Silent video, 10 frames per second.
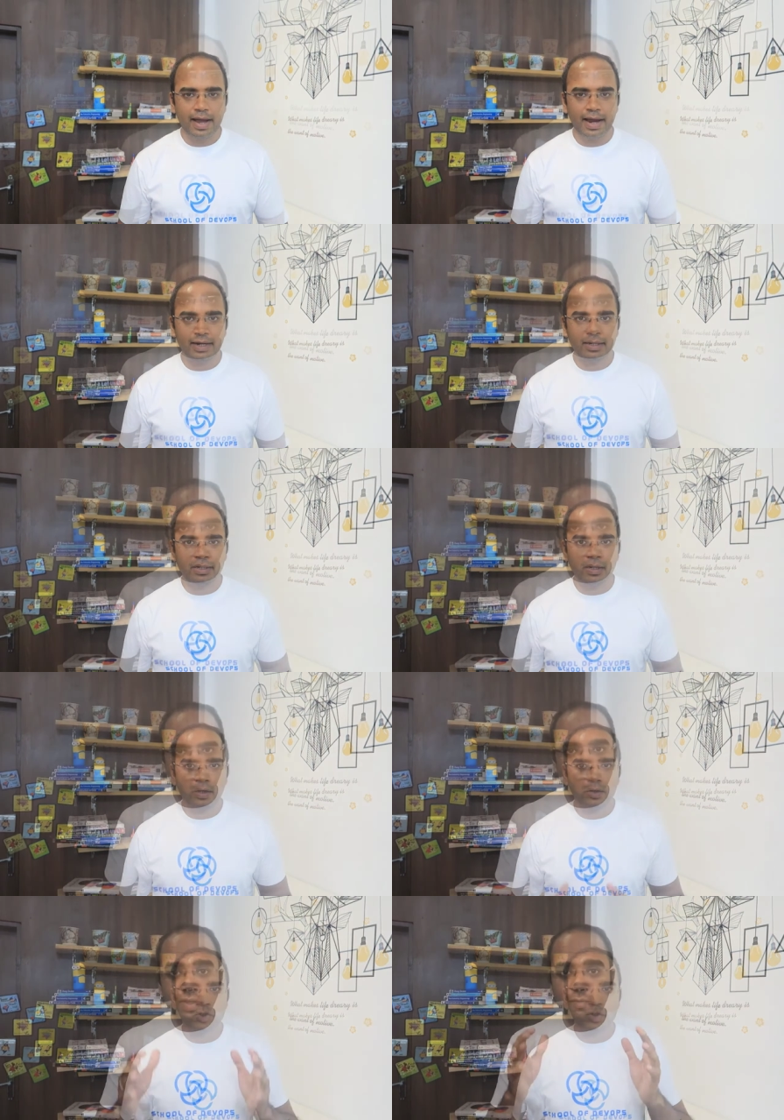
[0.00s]
And
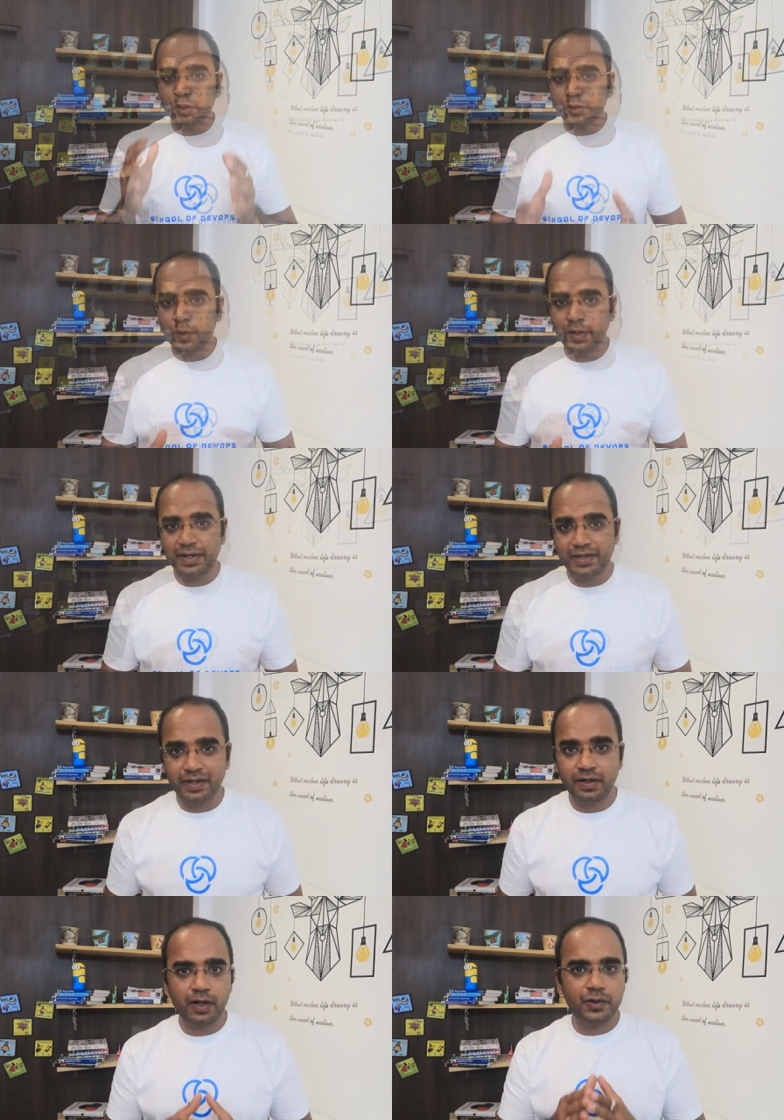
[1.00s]
we have also
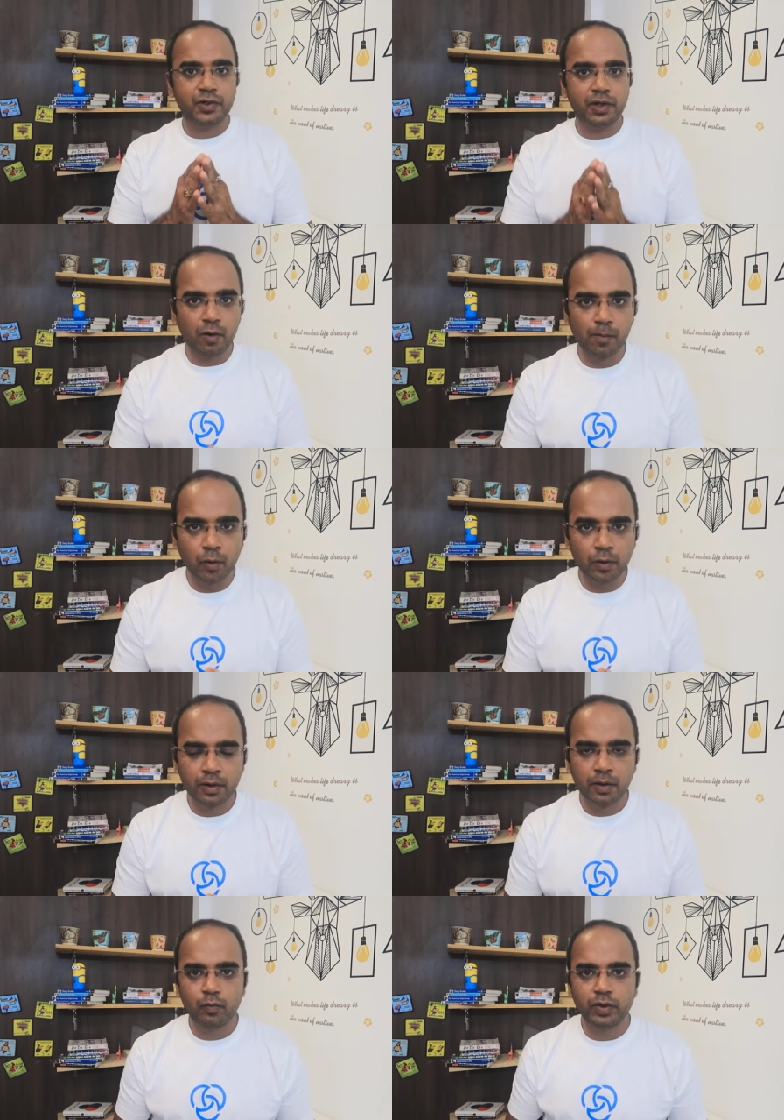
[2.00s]
created a Trello board
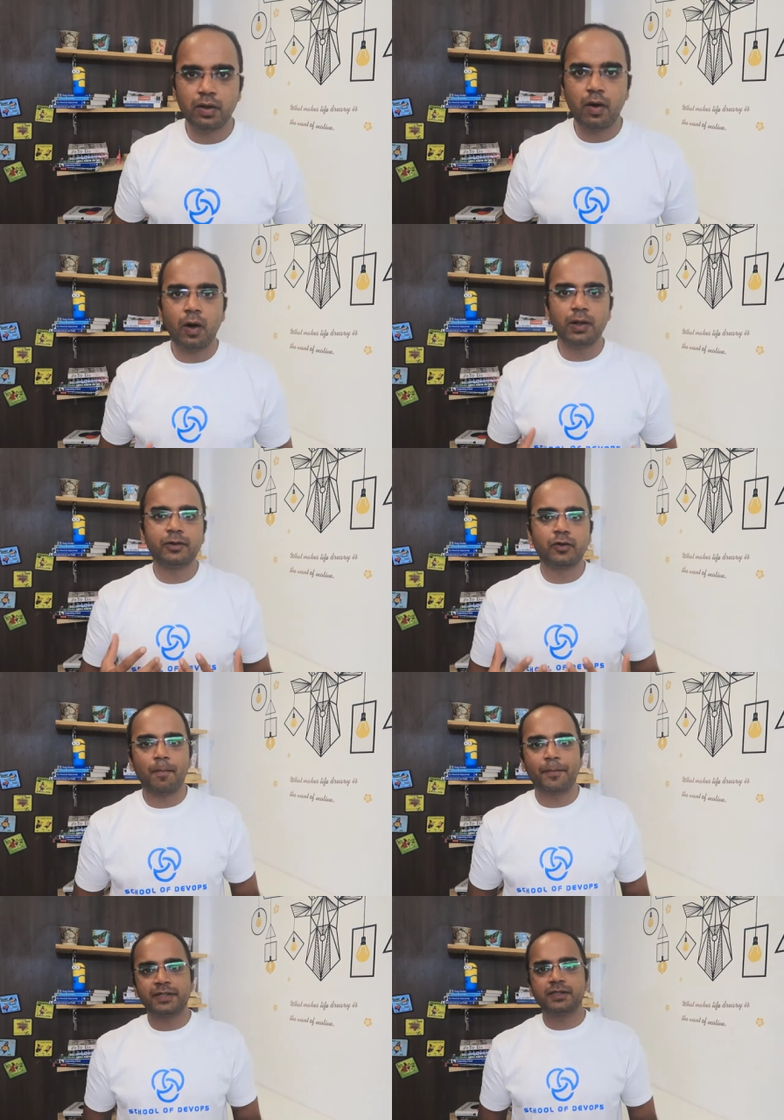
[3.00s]
with all the
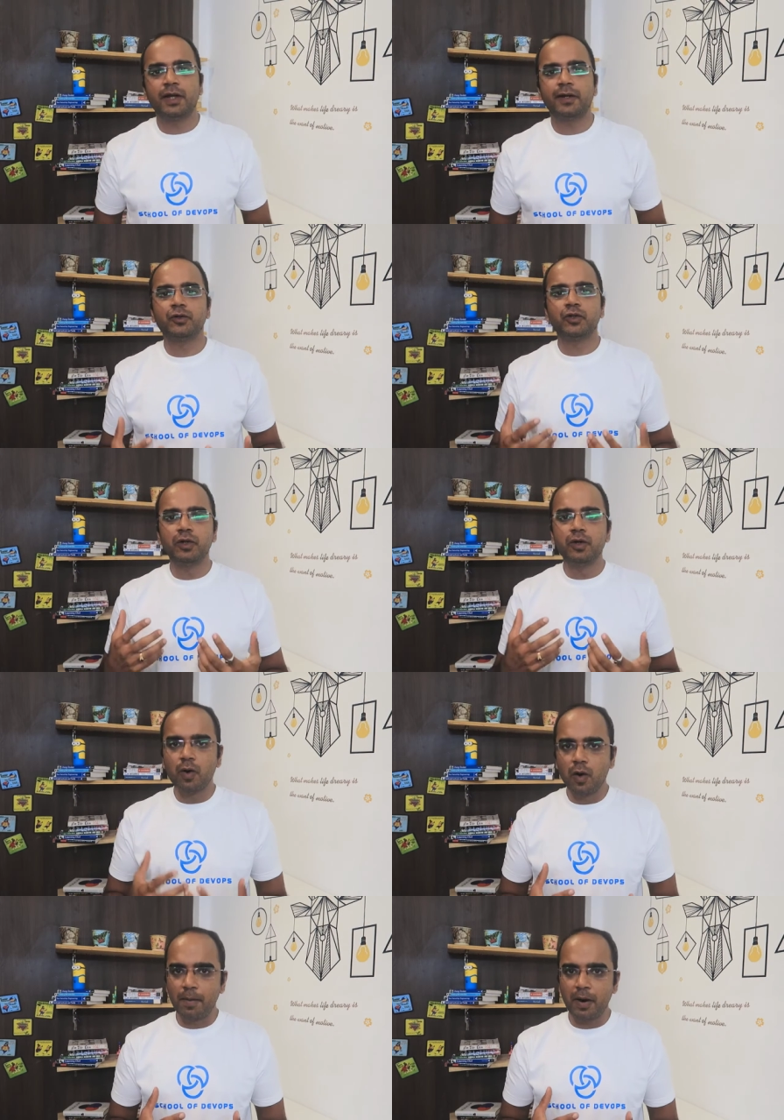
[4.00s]
topics that you should
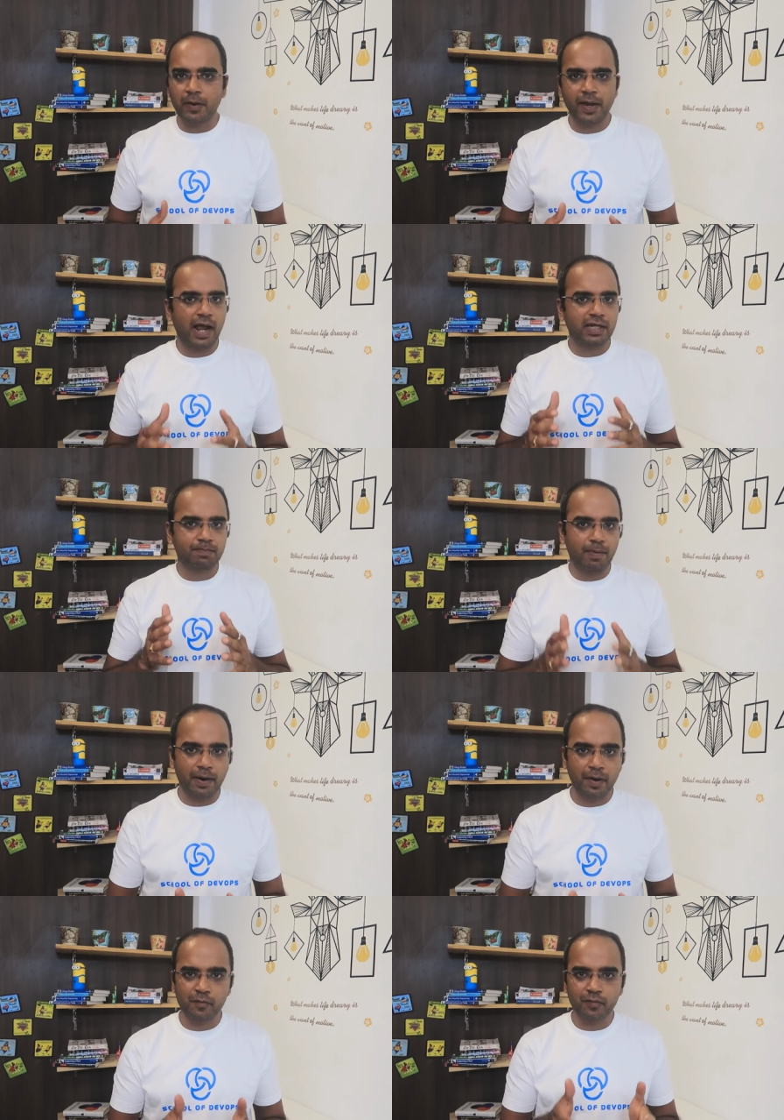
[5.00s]
know about as
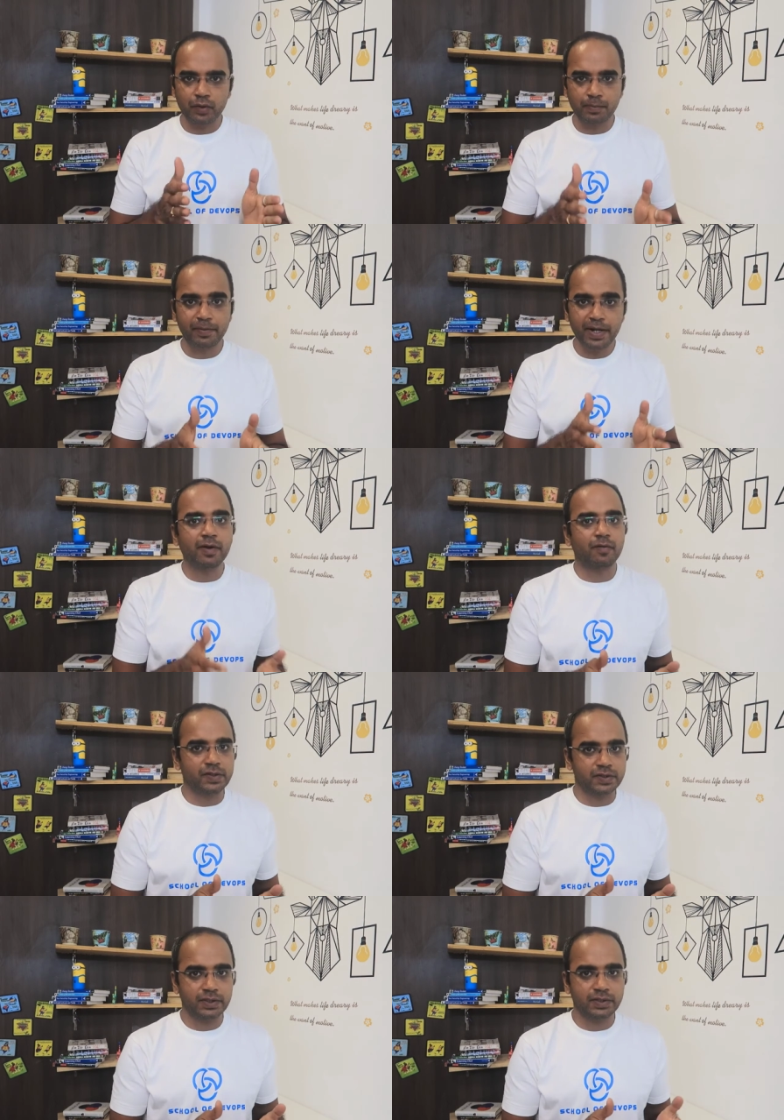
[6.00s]
part of the
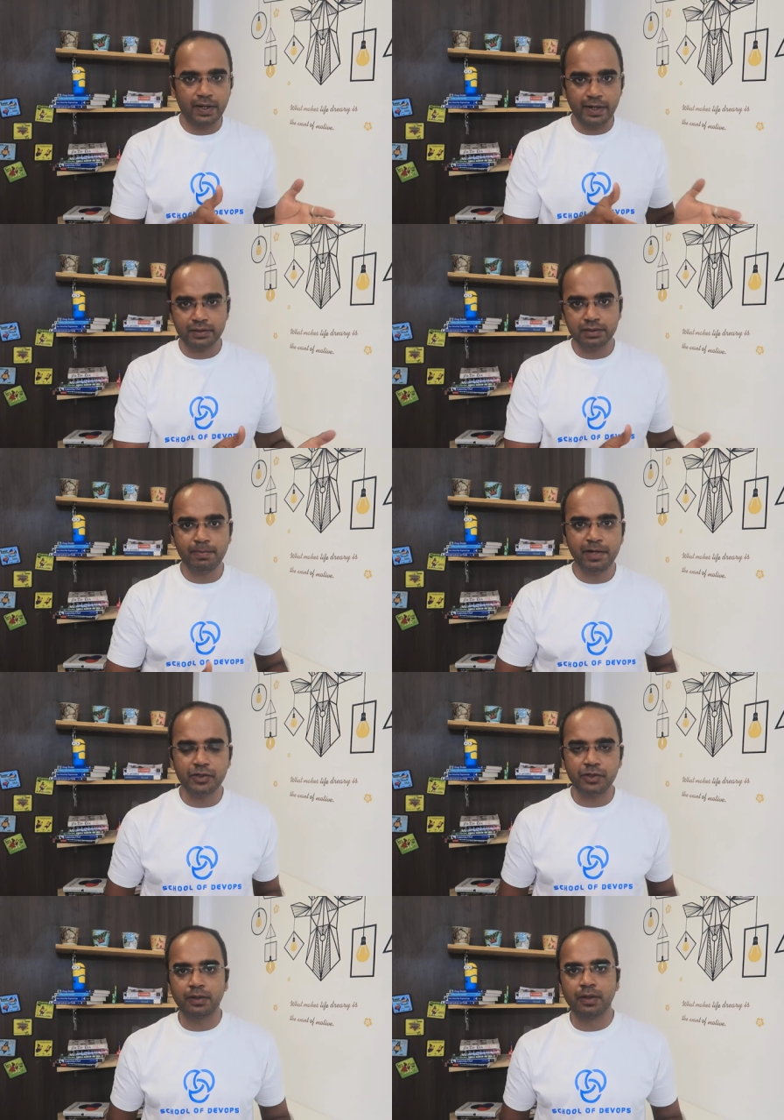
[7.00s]
prerequisites that I just
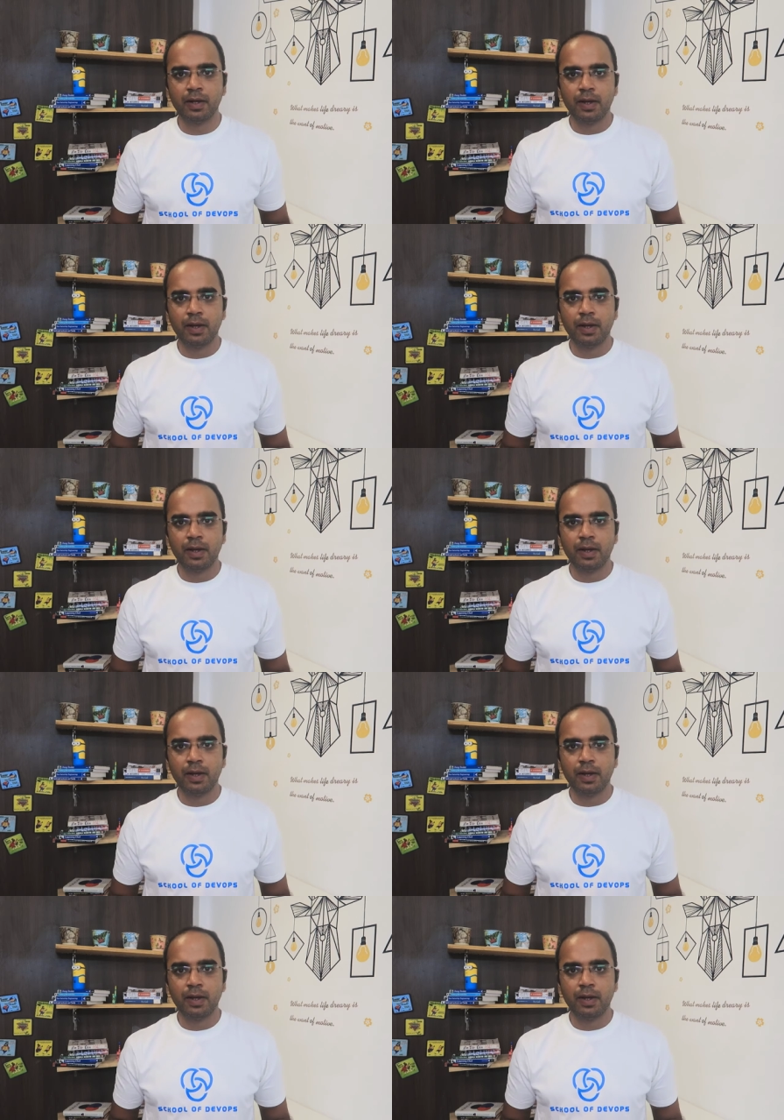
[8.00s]
mentioned.